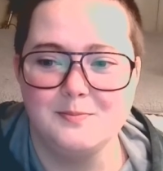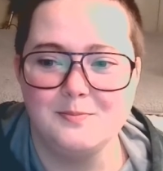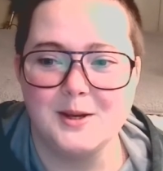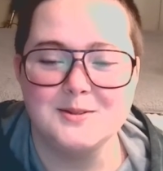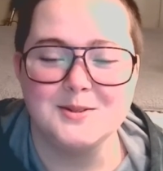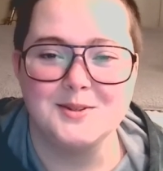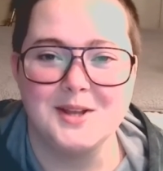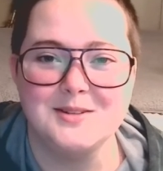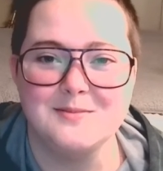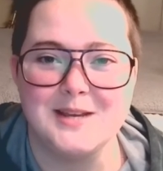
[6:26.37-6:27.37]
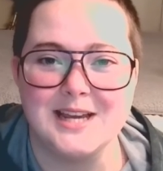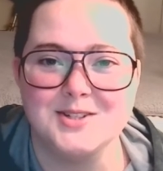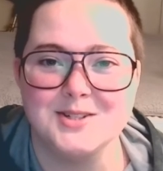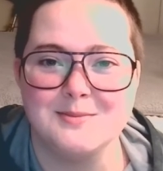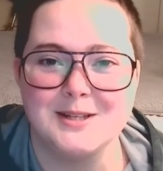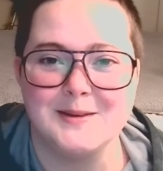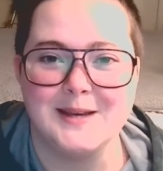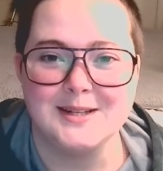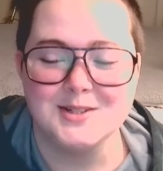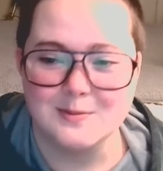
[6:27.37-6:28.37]
Being told not to be anxious makes me
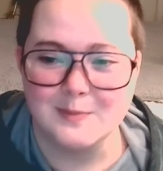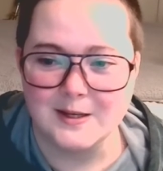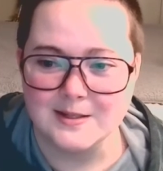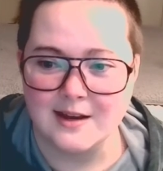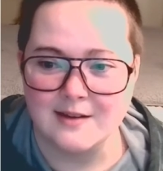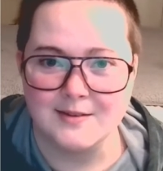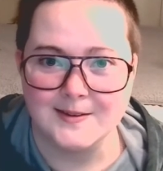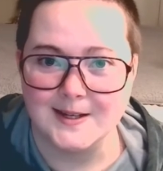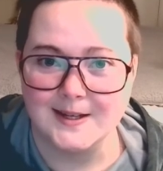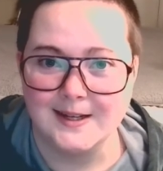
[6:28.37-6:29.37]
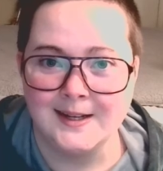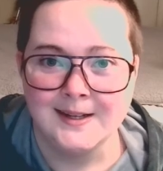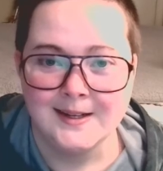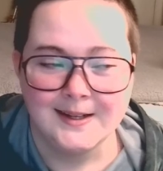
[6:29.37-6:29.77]
anxious because I have anxiety.